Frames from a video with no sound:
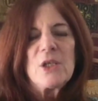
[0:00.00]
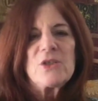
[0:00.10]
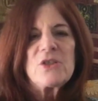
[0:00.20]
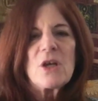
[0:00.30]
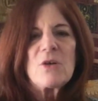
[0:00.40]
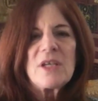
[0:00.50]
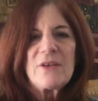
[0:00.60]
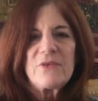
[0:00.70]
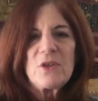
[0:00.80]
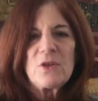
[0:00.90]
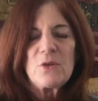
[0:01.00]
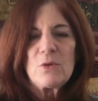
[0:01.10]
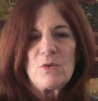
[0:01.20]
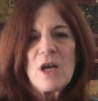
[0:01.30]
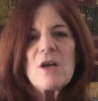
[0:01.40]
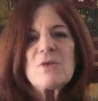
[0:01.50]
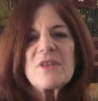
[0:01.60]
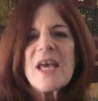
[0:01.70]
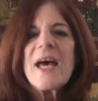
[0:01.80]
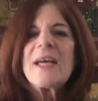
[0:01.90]
So if you know
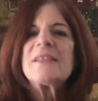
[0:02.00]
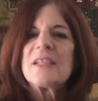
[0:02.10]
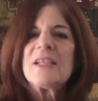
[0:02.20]
that